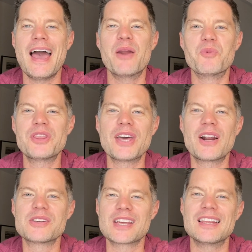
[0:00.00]
And with
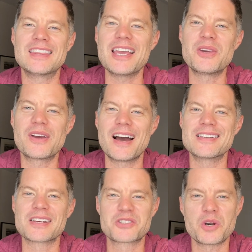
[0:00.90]
that, I'll say thank you
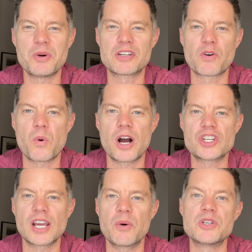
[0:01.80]
guys so much for
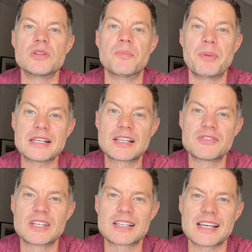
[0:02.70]
watching. I wish you the best
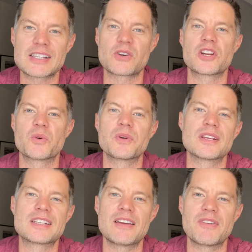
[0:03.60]
of success on your
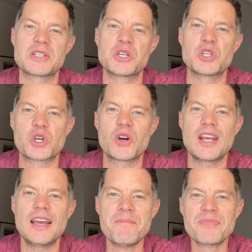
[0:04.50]
real estate investing
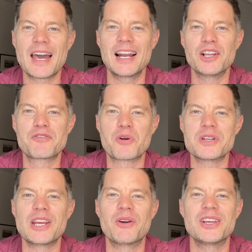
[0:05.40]
journey, and I look
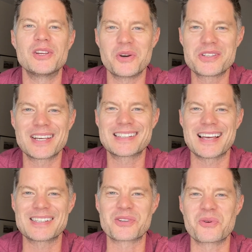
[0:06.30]
forward to hearing your
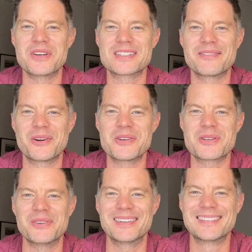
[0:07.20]
success stories very
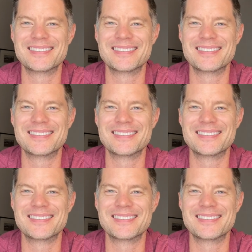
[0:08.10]
soon.